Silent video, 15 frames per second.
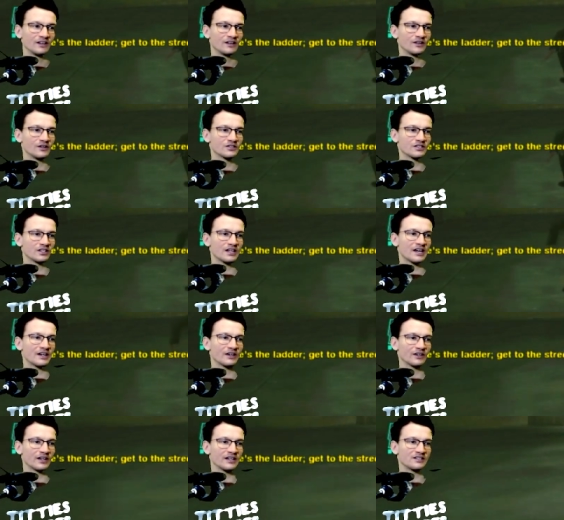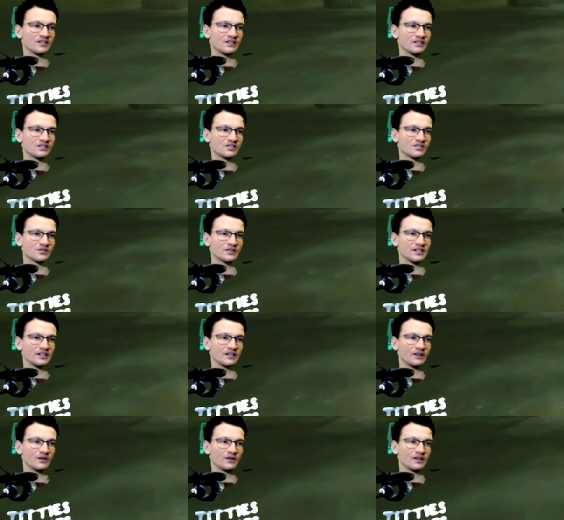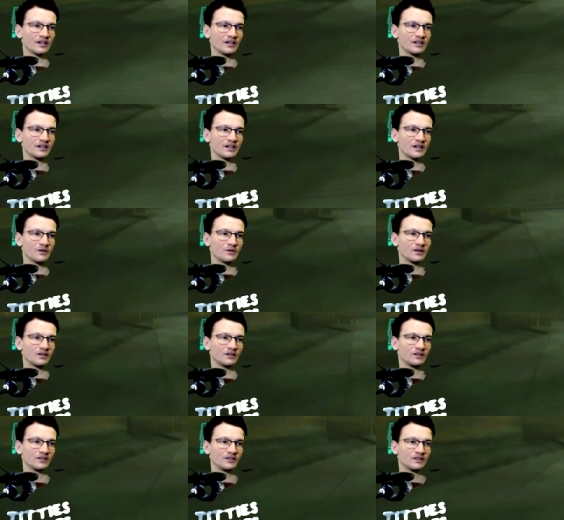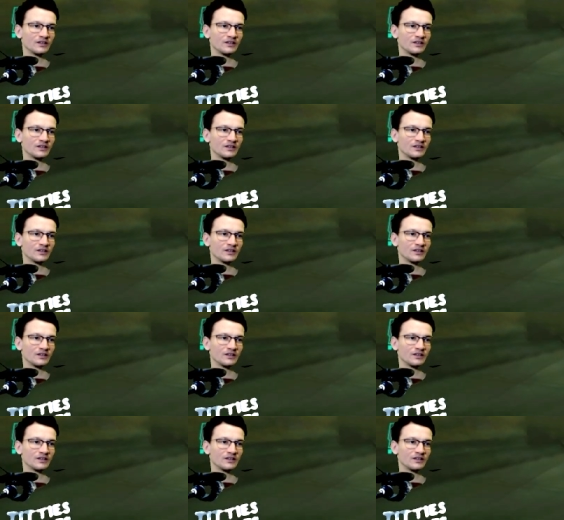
There's a ladder. Get to the street. Okay, I will.